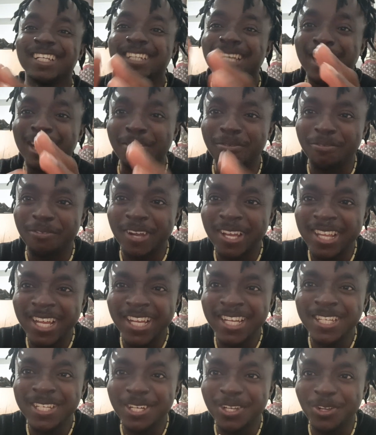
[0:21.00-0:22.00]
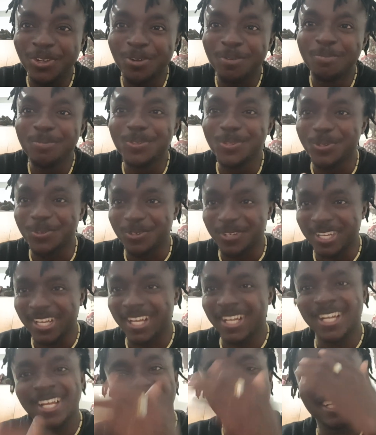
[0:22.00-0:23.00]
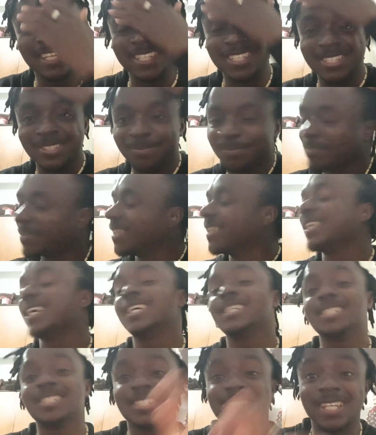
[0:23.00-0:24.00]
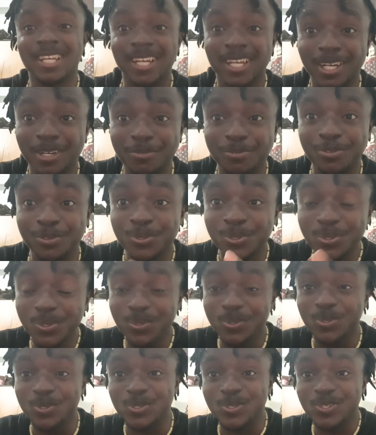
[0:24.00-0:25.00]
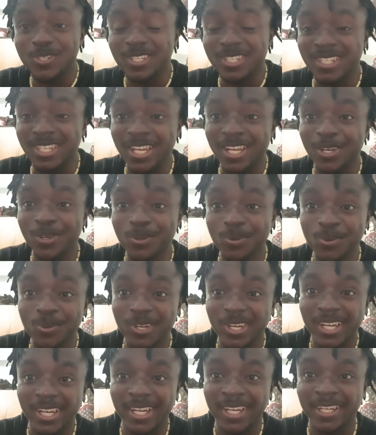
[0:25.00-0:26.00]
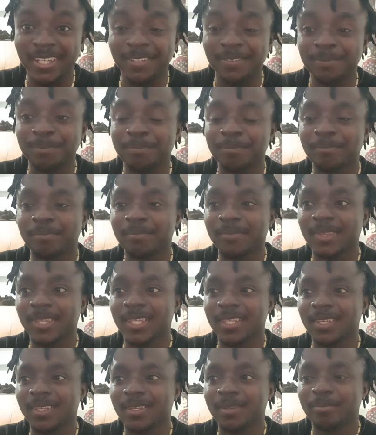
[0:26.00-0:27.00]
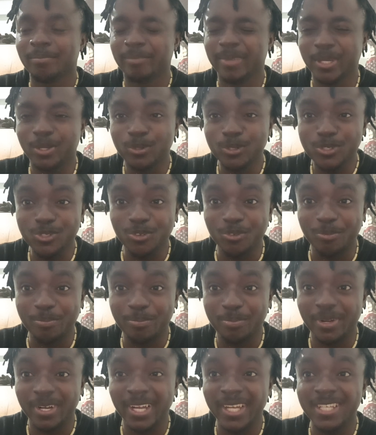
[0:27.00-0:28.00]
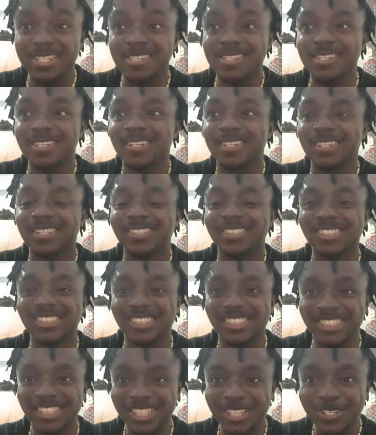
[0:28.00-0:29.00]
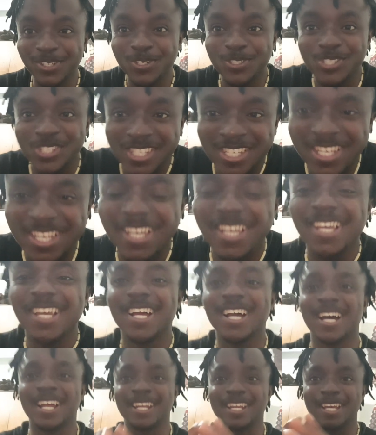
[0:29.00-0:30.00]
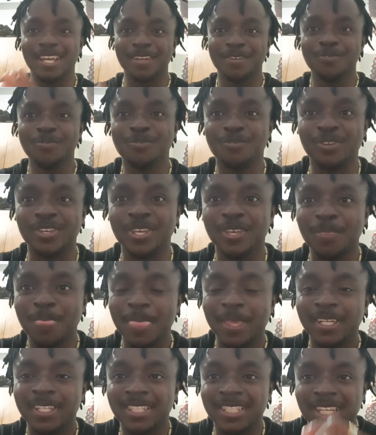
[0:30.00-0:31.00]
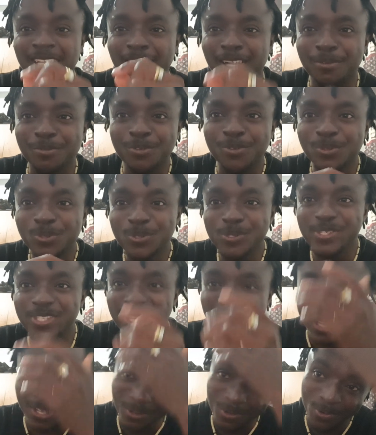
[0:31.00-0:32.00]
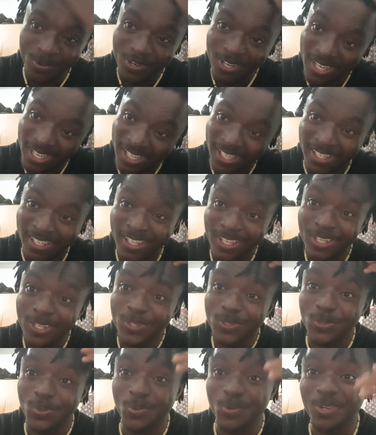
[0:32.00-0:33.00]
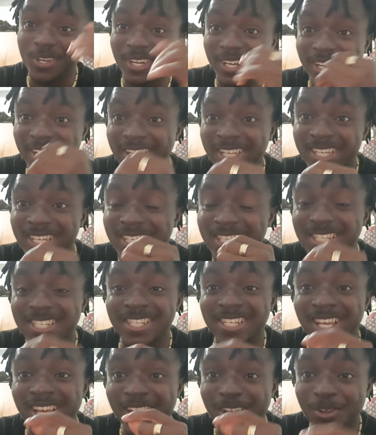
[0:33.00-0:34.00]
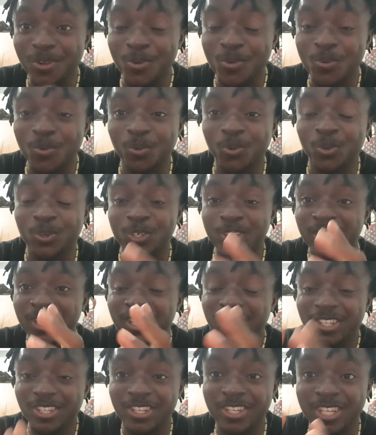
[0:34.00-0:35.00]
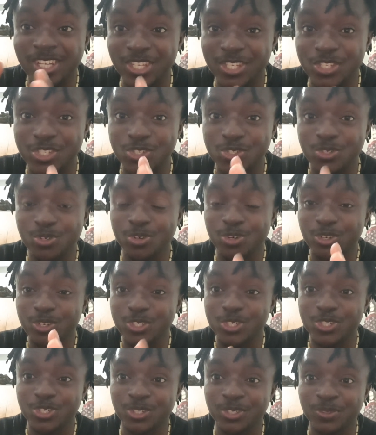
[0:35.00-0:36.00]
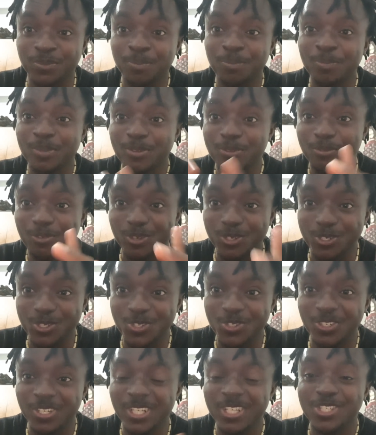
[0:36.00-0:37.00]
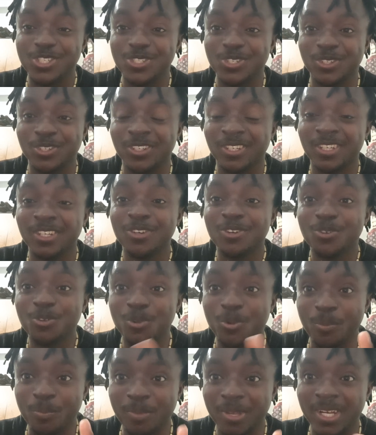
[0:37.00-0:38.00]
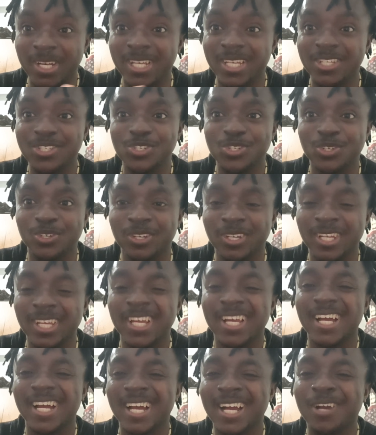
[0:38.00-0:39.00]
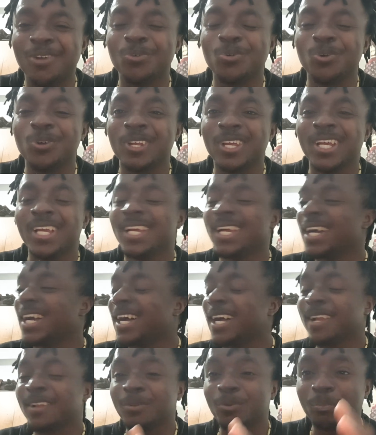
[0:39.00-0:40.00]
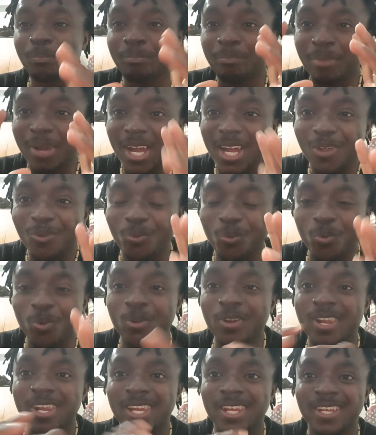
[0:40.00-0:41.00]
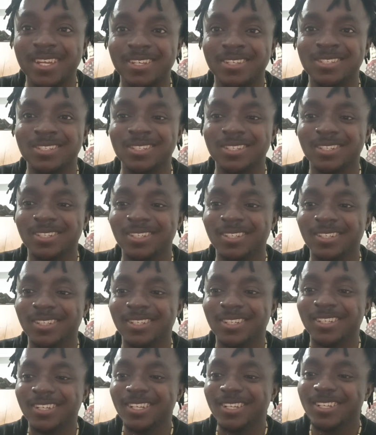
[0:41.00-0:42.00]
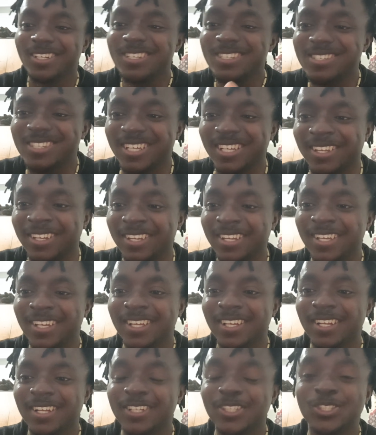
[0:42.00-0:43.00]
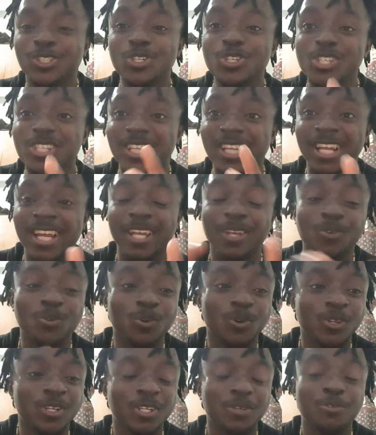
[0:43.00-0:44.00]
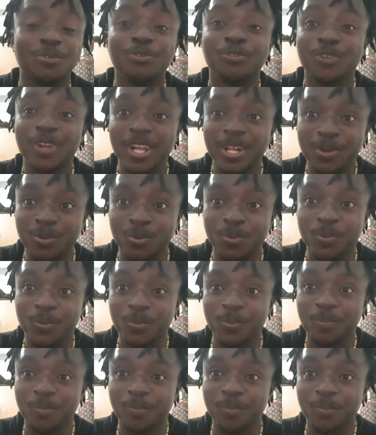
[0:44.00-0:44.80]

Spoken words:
They have finally come to realize that they have used their own hand because of pride, jealousy, and envy. They have used their own hand to create their own world, destruction, frustration, humiliation, and what, and backwardness. Listen, just like what Pharaoh